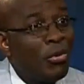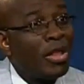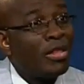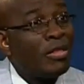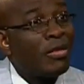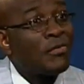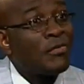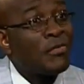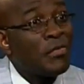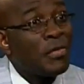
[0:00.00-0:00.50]
who had
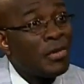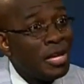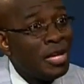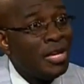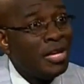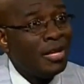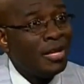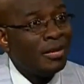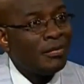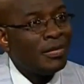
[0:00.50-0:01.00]
to
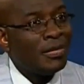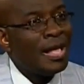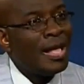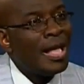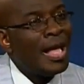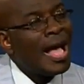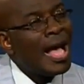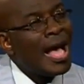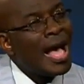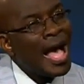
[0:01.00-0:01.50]
flee,
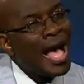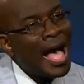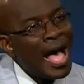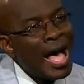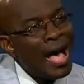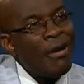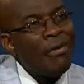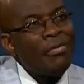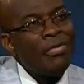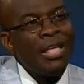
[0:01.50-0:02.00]

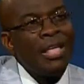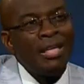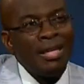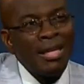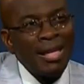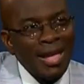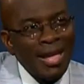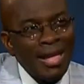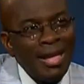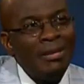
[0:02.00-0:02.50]
how they
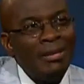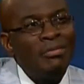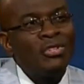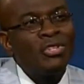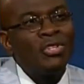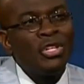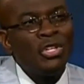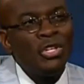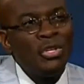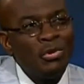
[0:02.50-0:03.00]
came
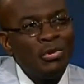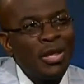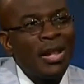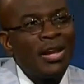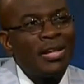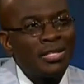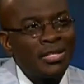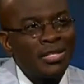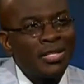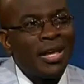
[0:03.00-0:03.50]
to the
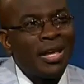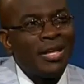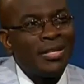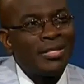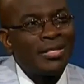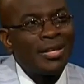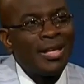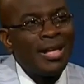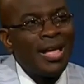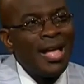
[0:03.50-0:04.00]
United
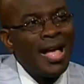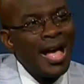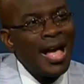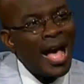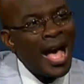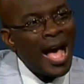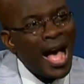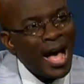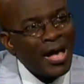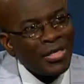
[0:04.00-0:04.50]
States,
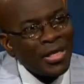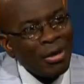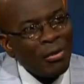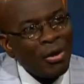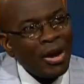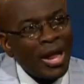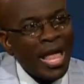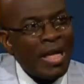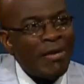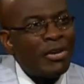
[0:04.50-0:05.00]
how they
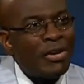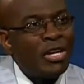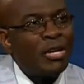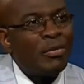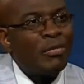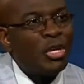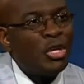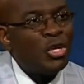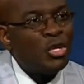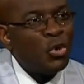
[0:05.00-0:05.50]
were able
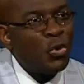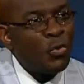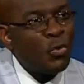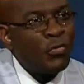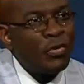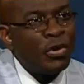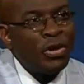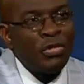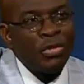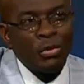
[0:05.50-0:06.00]
to
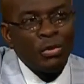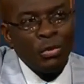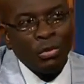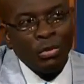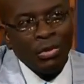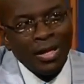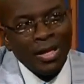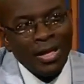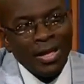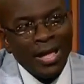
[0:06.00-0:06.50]
maneuver
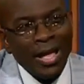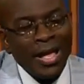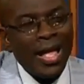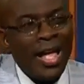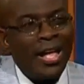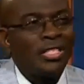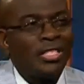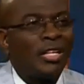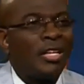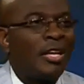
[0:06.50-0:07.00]
through
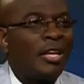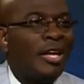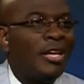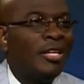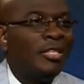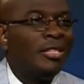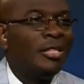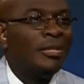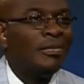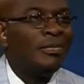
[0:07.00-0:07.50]

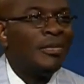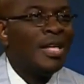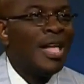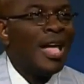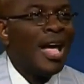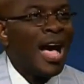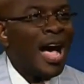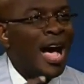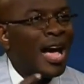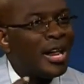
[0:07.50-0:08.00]
education,
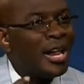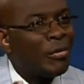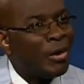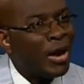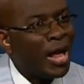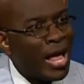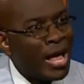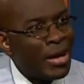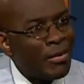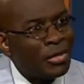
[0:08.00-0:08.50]
how they
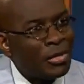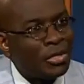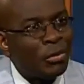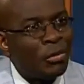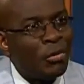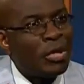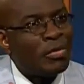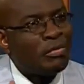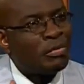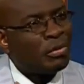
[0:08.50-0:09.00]
were able to
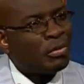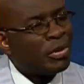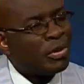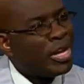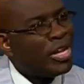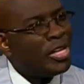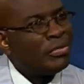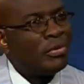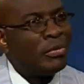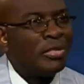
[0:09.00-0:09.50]
win
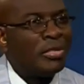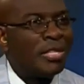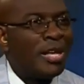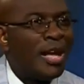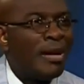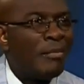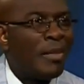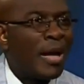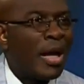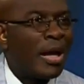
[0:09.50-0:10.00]
praise from
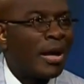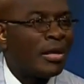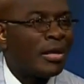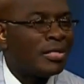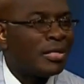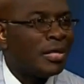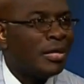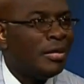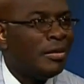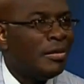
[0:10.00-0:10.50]
Time
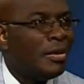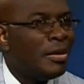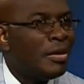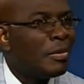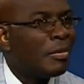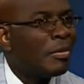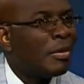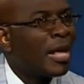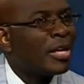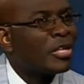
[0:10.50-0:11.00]
magazine,
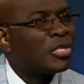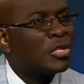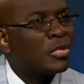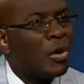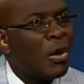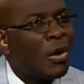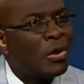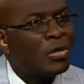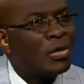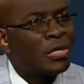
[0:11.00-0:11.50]
people like
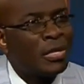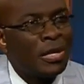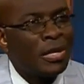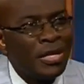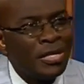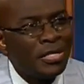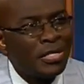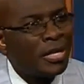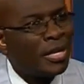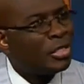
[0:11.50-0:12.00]
Saul
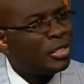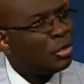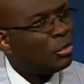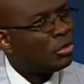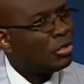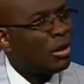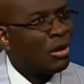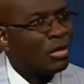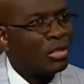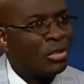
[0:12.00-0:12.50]
Alinsky that you
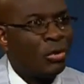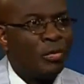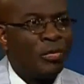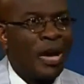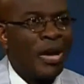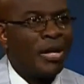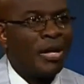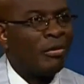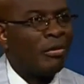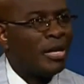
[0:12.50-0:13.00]
talked to
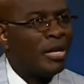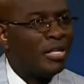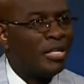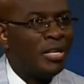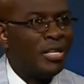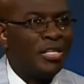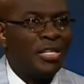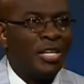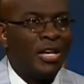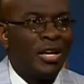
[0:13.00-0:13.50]
about in great
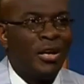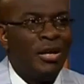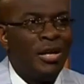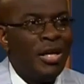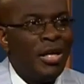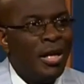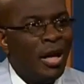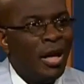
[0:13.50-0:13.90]
detail,